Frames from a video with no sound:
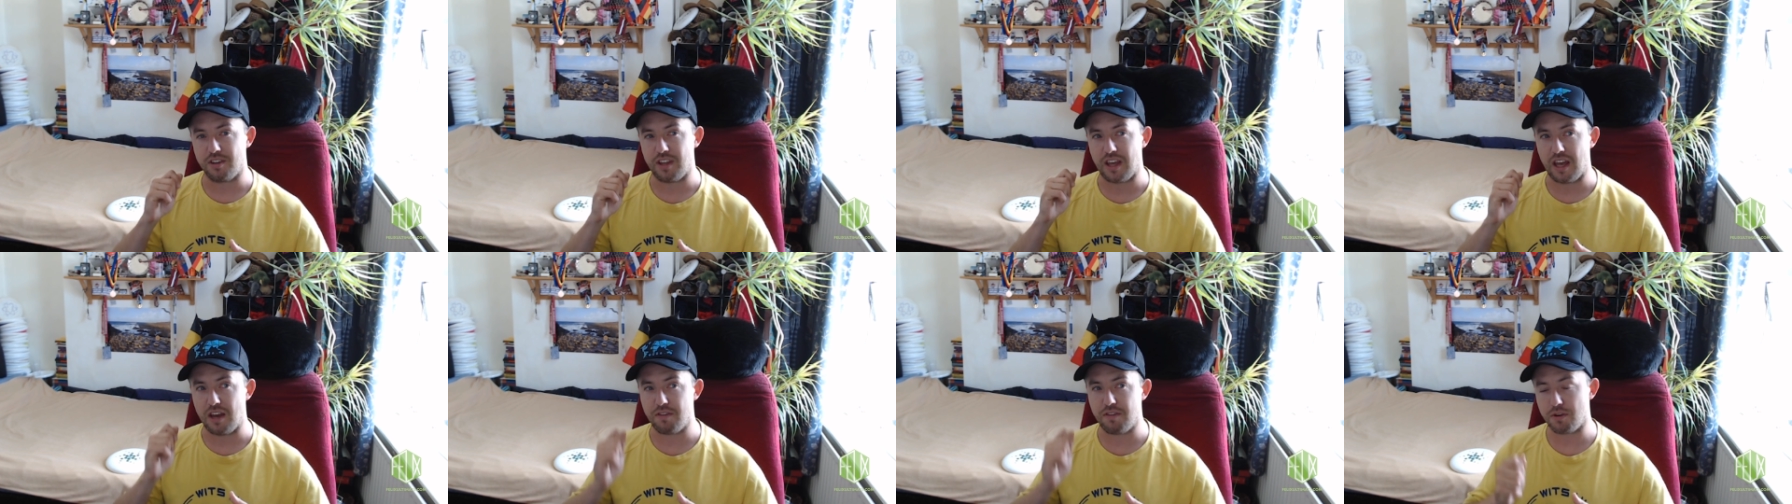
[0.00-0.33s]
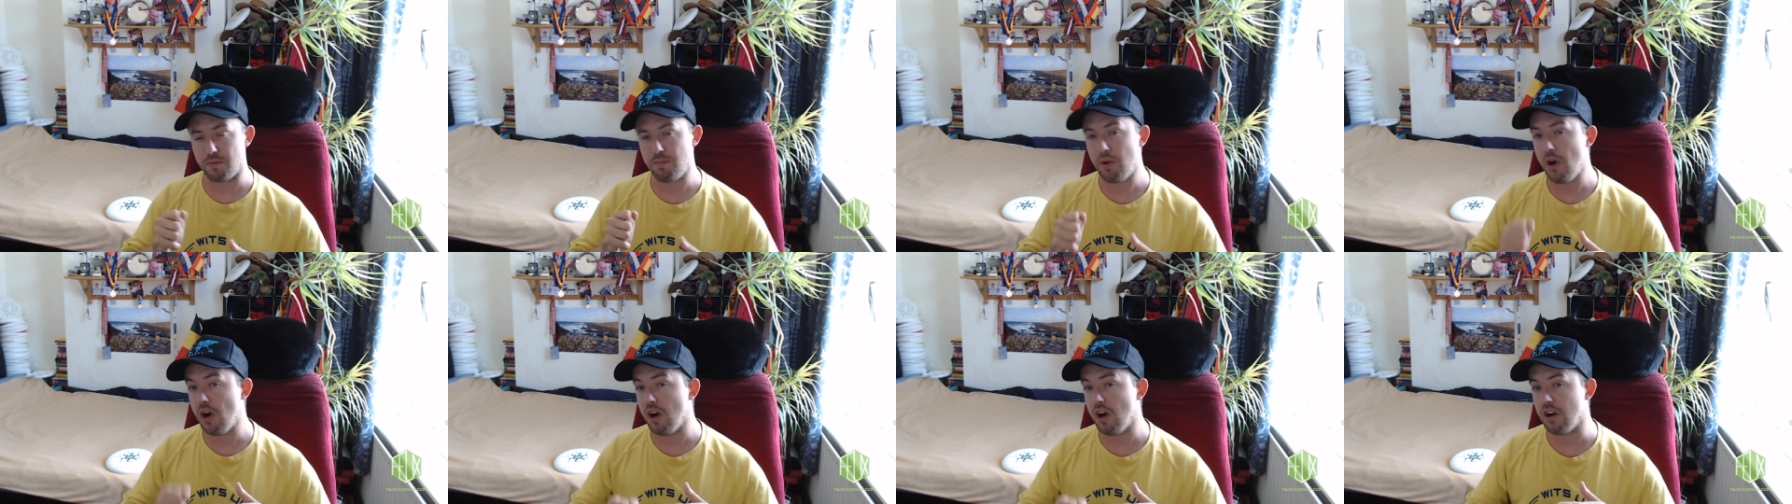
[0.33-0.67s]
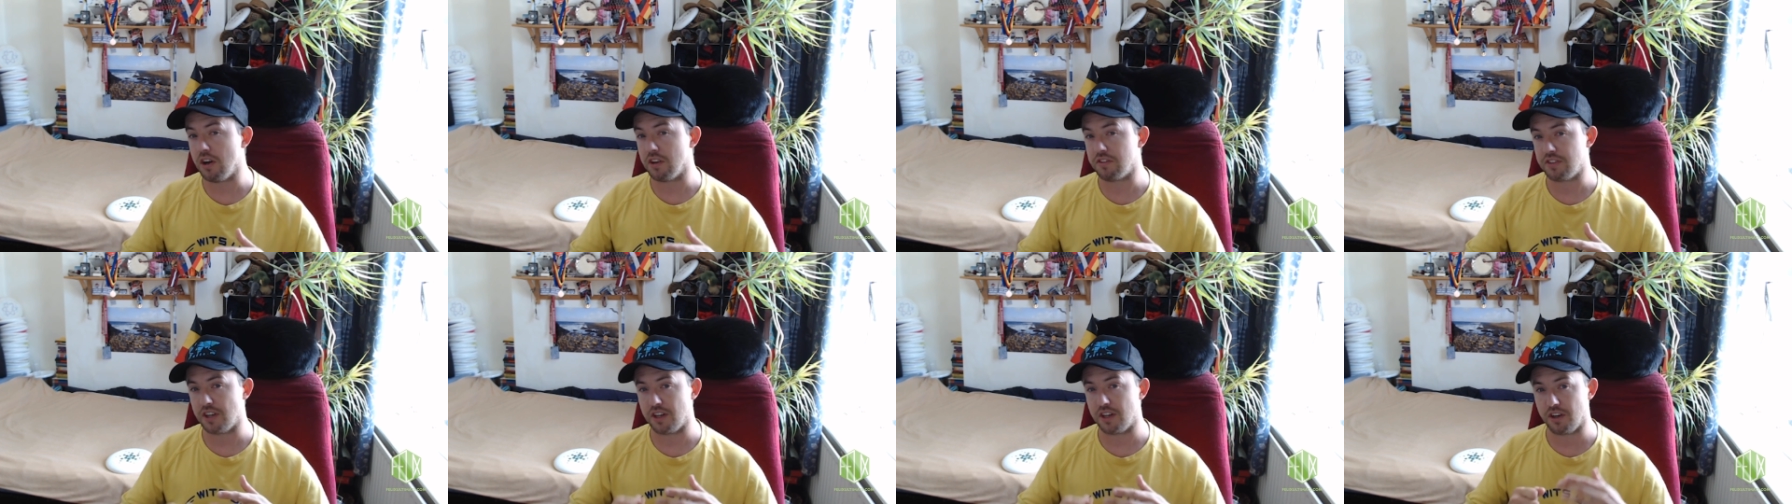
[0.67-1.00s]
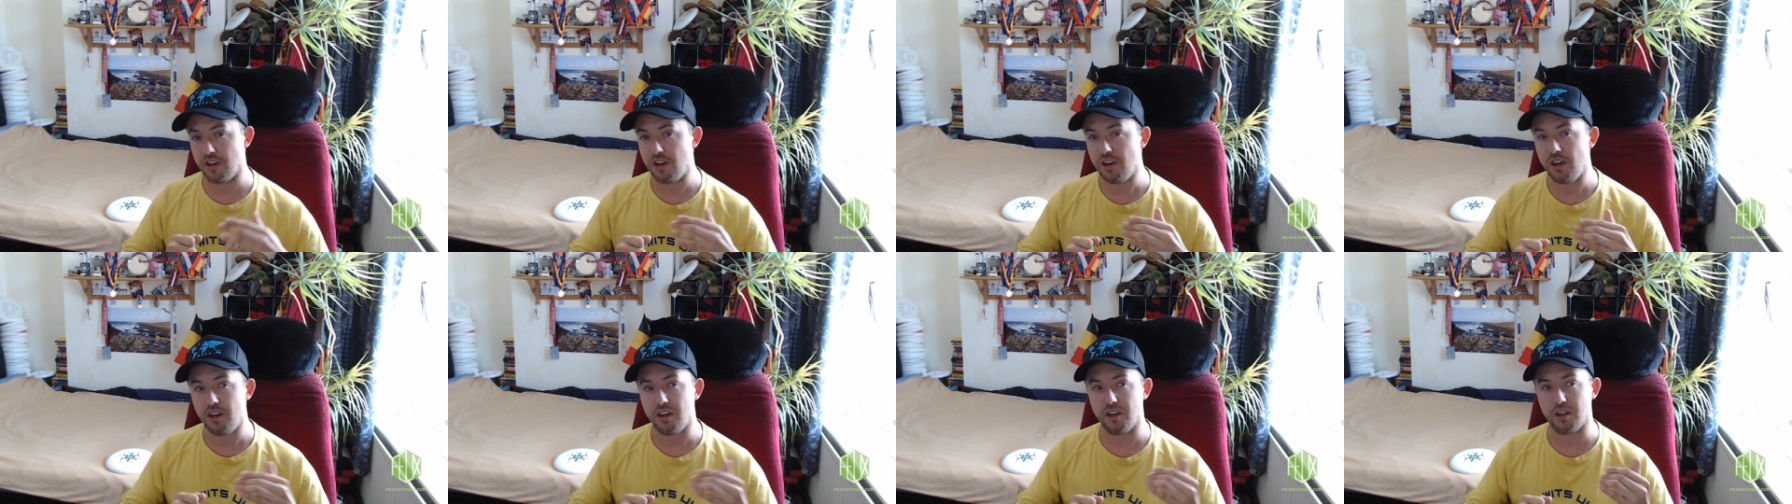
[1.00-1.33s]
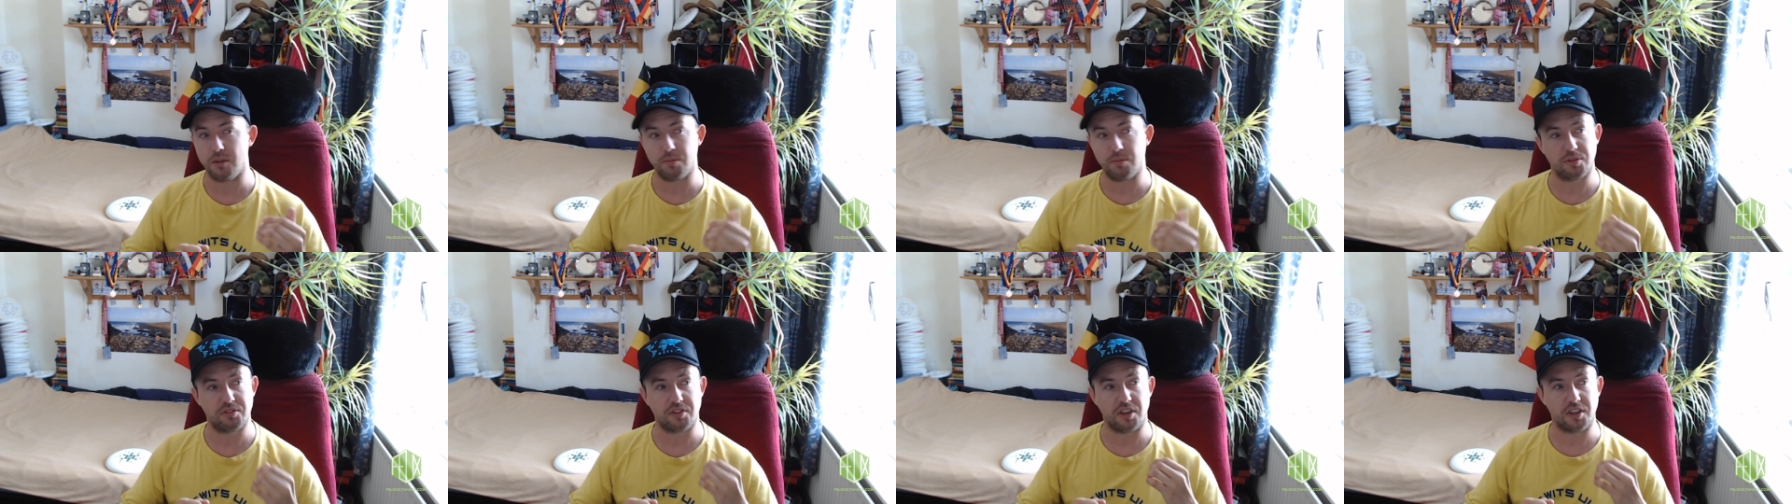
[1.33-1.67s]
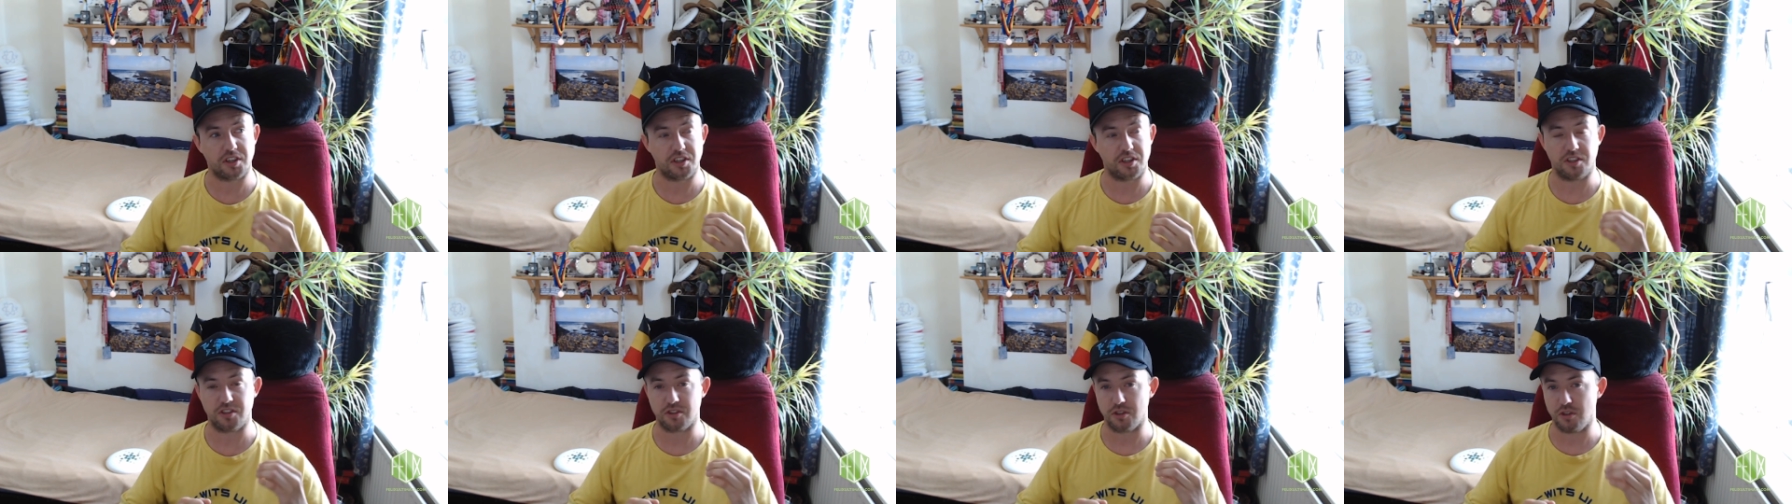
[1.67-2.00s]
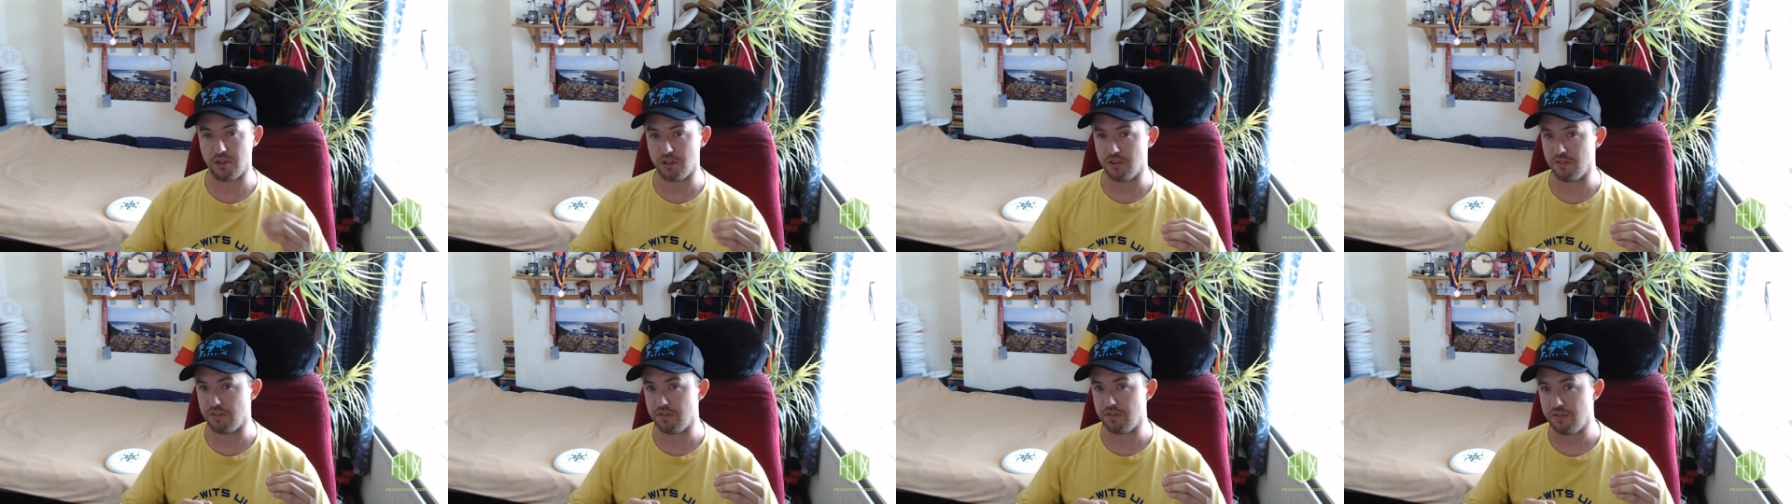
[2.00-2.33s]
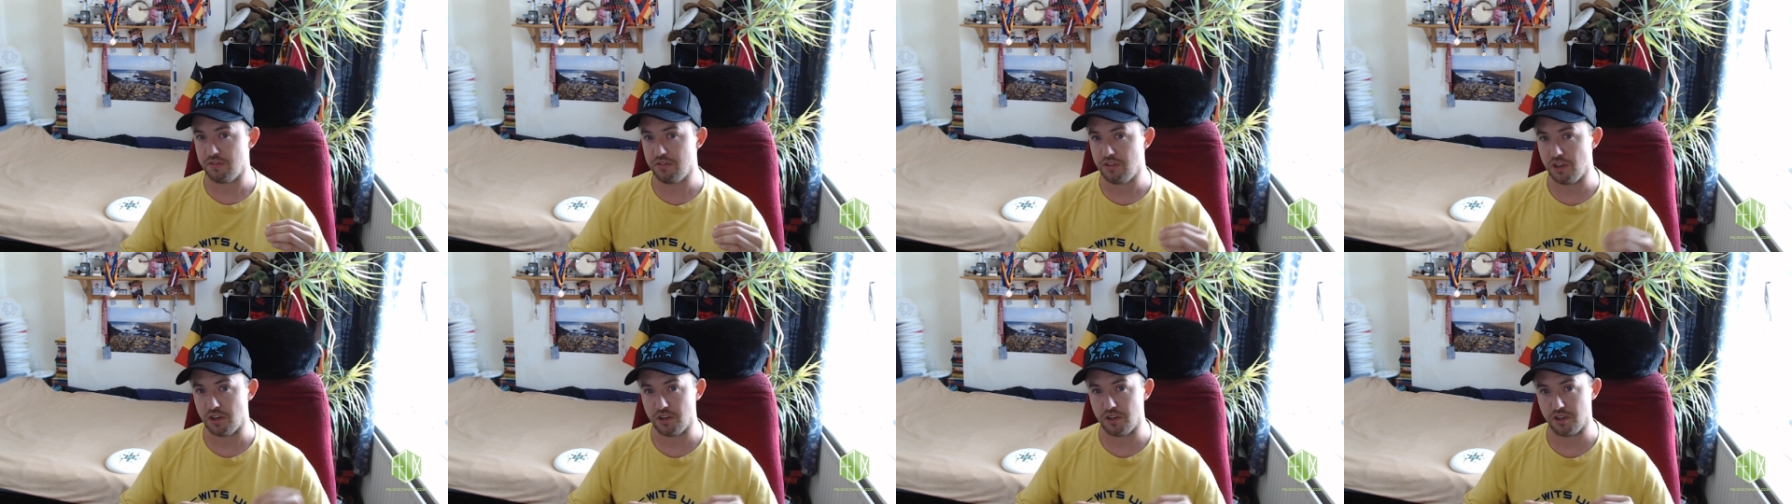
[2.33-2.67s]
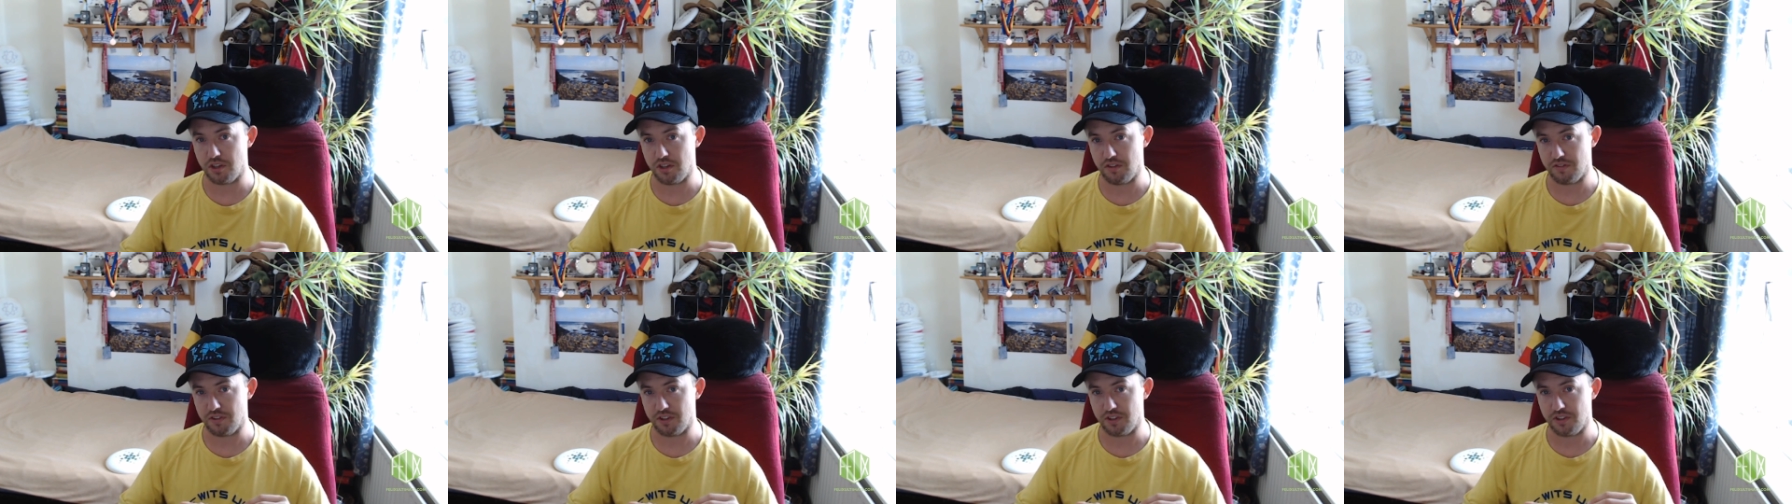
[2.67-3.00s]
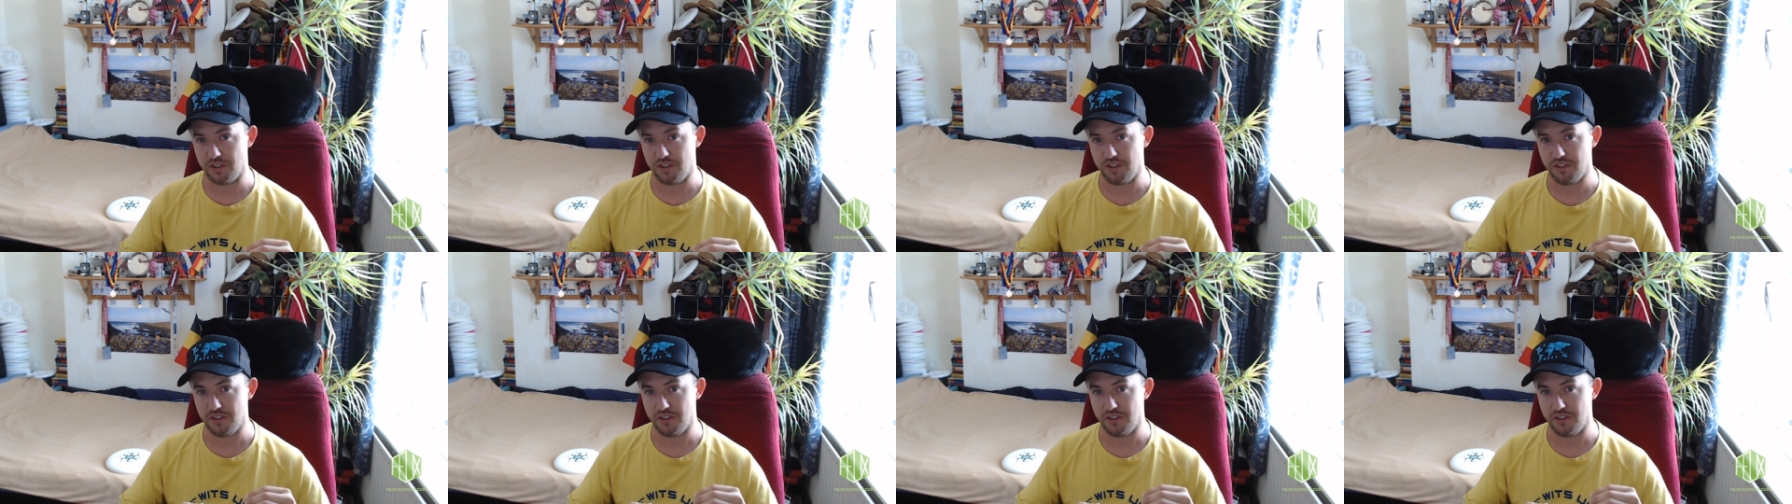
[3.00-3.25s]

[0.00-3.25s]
every pass had a higher percentage of turnover.